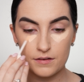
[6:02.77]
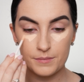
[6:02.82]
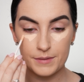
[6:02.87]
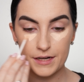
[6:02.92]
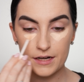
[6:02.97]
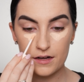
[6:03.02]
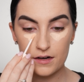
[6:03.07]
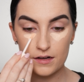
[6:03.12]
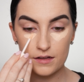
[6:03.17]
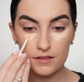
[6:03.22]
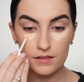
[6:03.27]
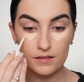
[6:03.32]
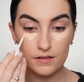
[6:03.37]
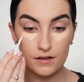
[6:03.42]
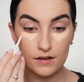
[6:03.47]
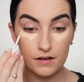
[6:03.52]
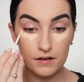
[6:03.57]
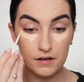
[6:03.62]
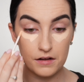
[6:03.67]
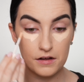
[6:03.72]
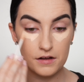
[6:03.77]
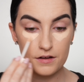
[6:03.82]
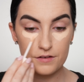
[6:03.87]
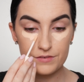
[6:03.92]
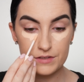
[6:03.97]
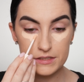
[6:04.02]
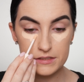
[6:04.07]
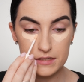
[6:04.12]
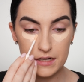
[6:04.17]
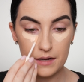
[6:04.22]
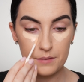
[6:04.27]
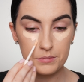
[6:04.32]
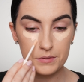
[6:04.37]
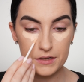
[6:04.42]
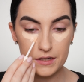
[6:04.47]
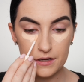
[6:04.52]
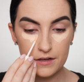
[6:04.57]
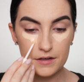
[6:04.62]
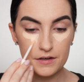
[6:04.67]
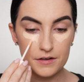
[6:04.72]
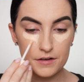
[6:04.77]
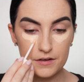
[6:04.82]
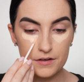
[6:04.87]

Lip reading: my god, I love this applicator.